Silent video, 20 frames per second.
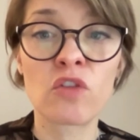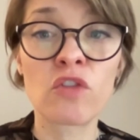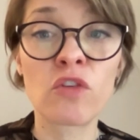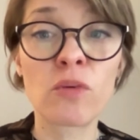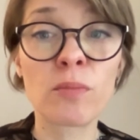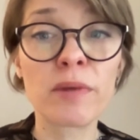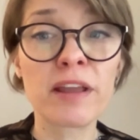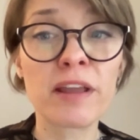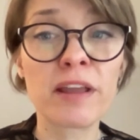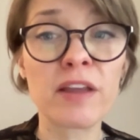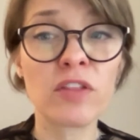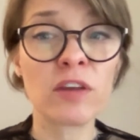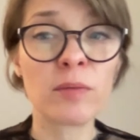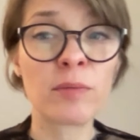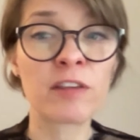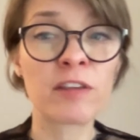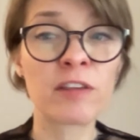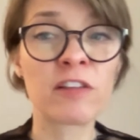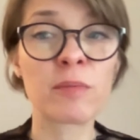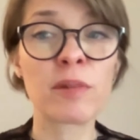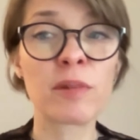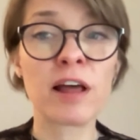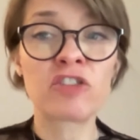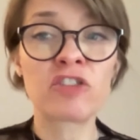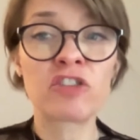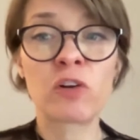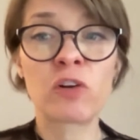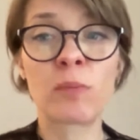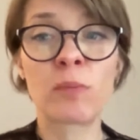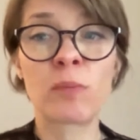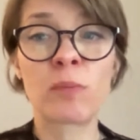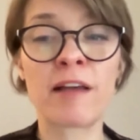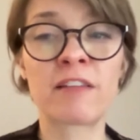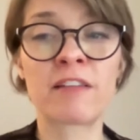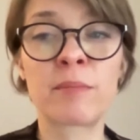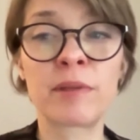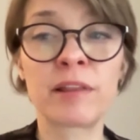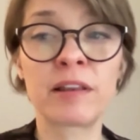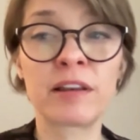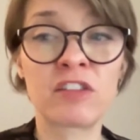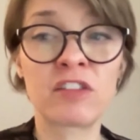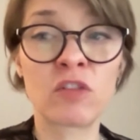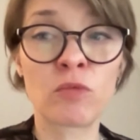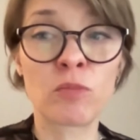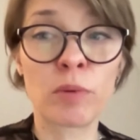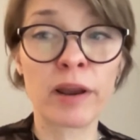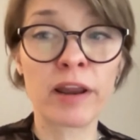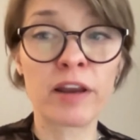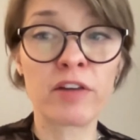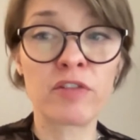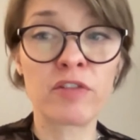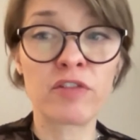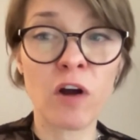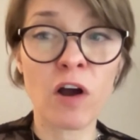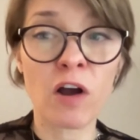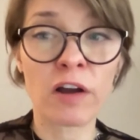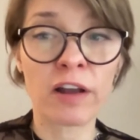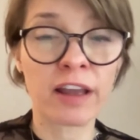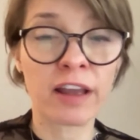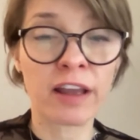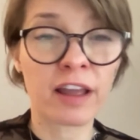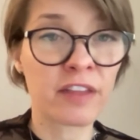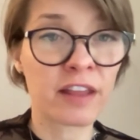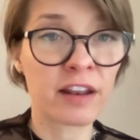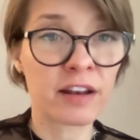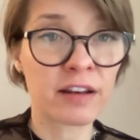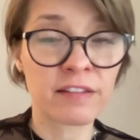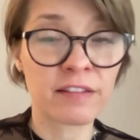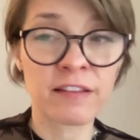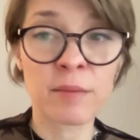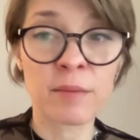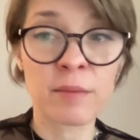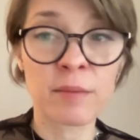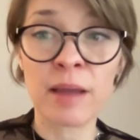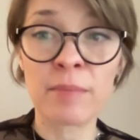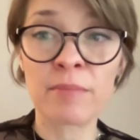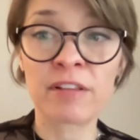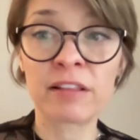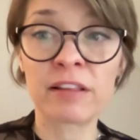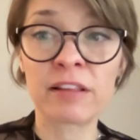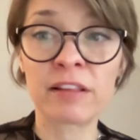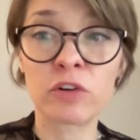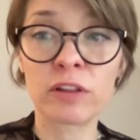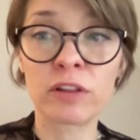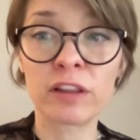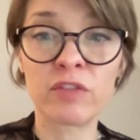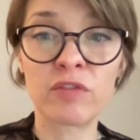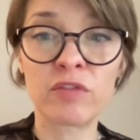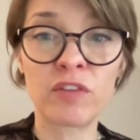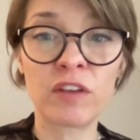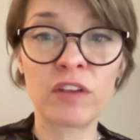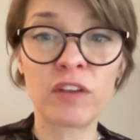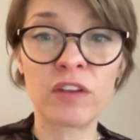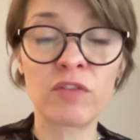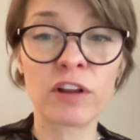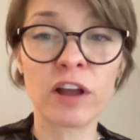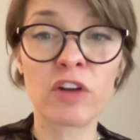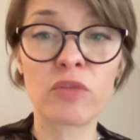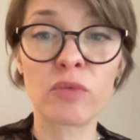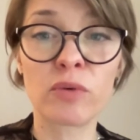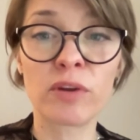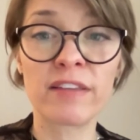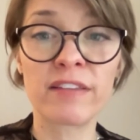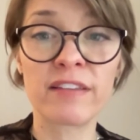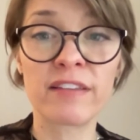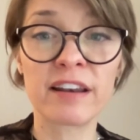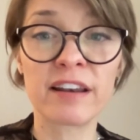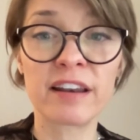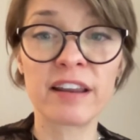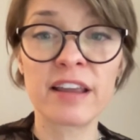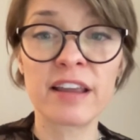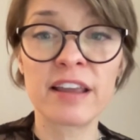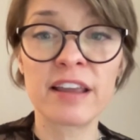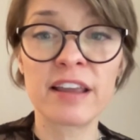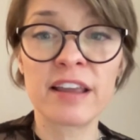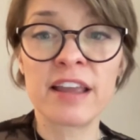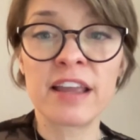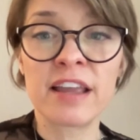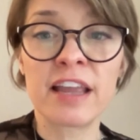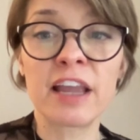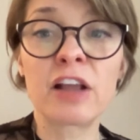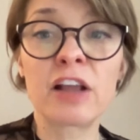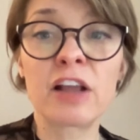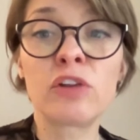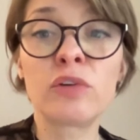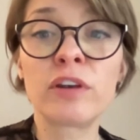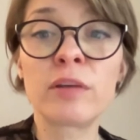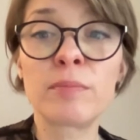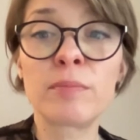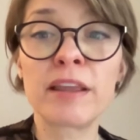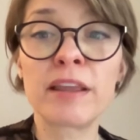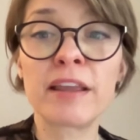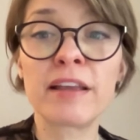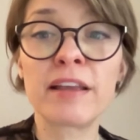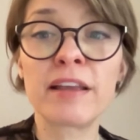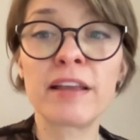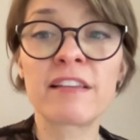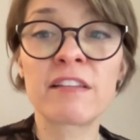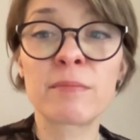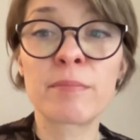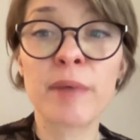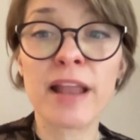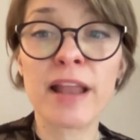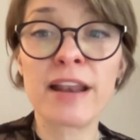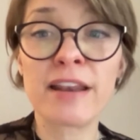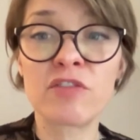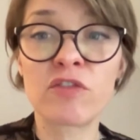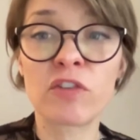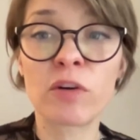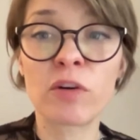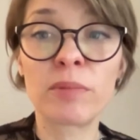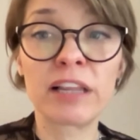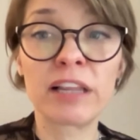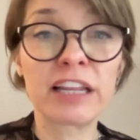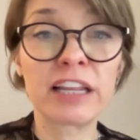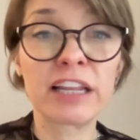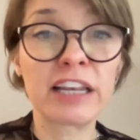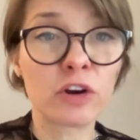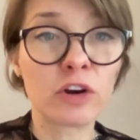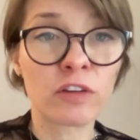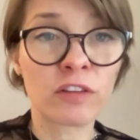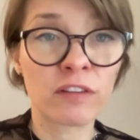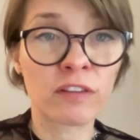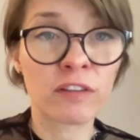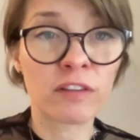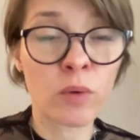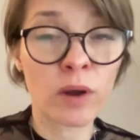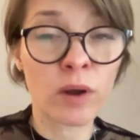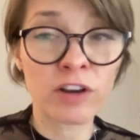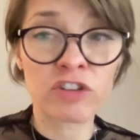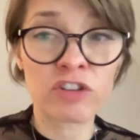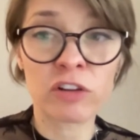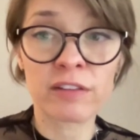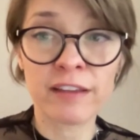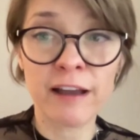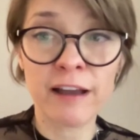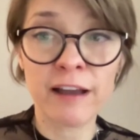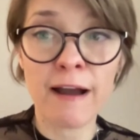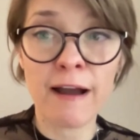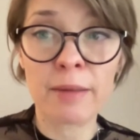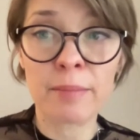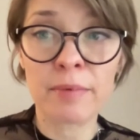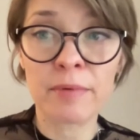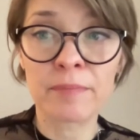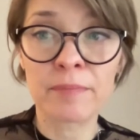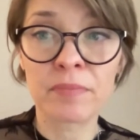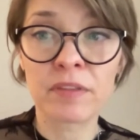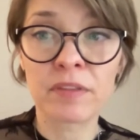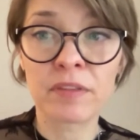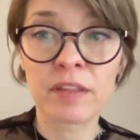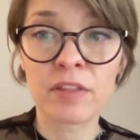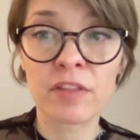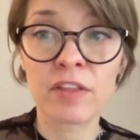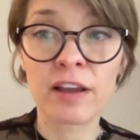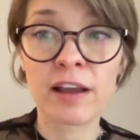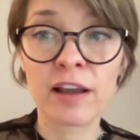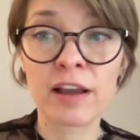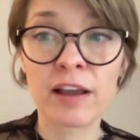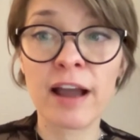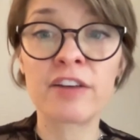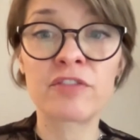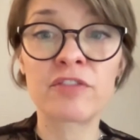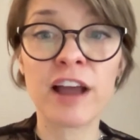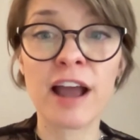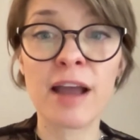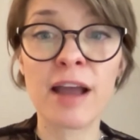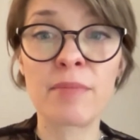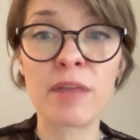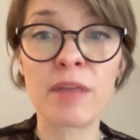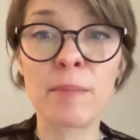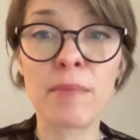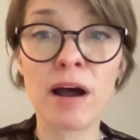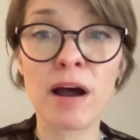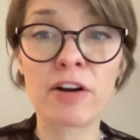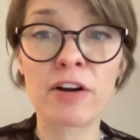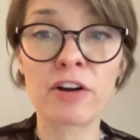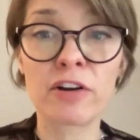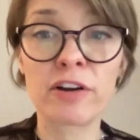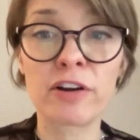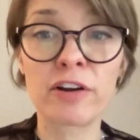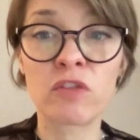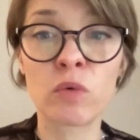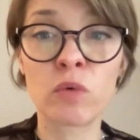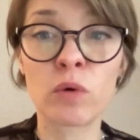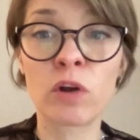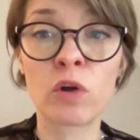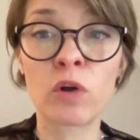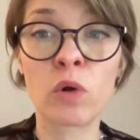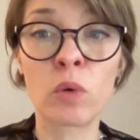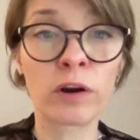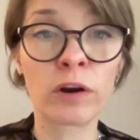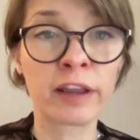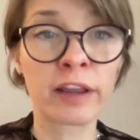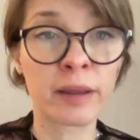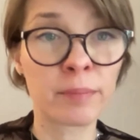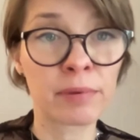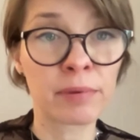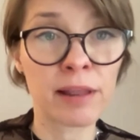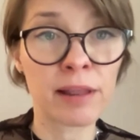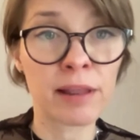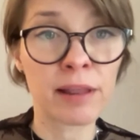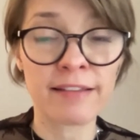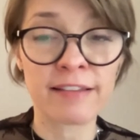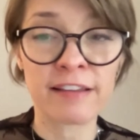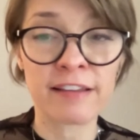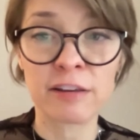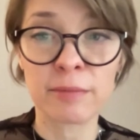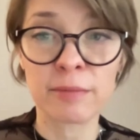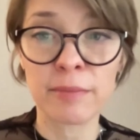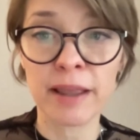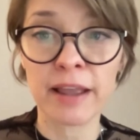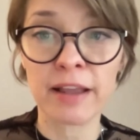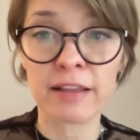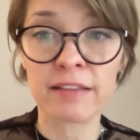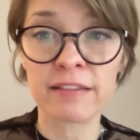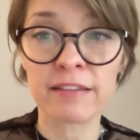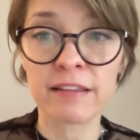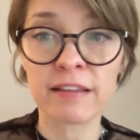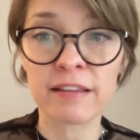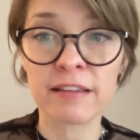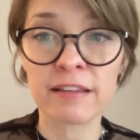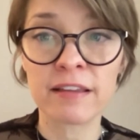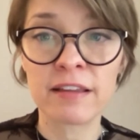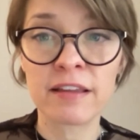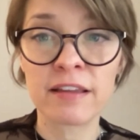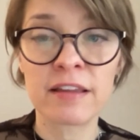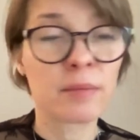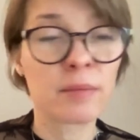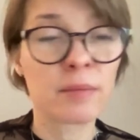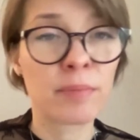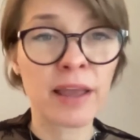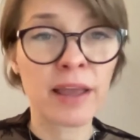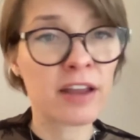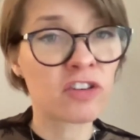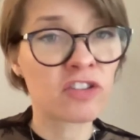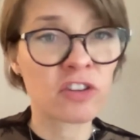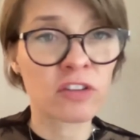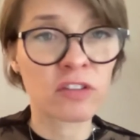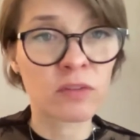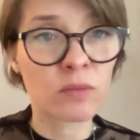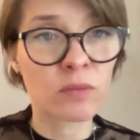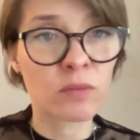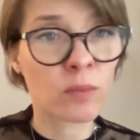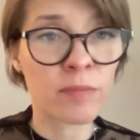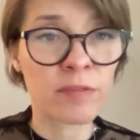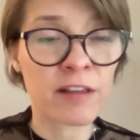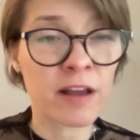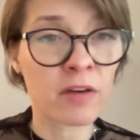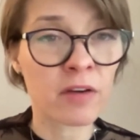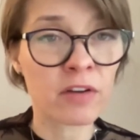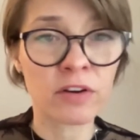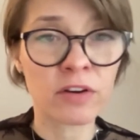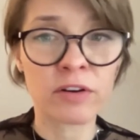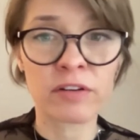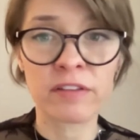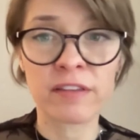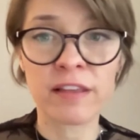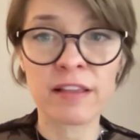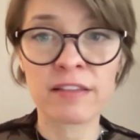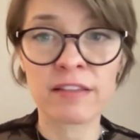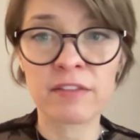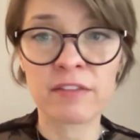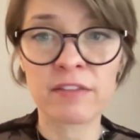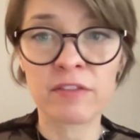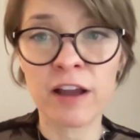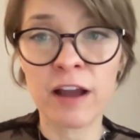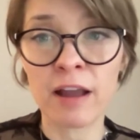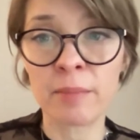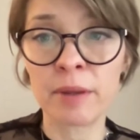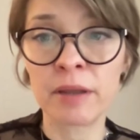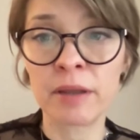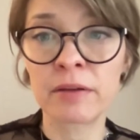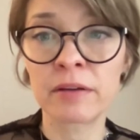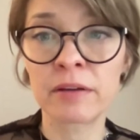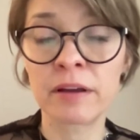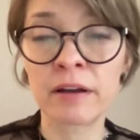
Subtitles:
For me, the epistemological possibilities of brain fog, and then sometimes literally fevered unreason, included being suspended from linear sequential time, the kind of time that modern historical work implies and demands. Pain just wipes out your sense of time.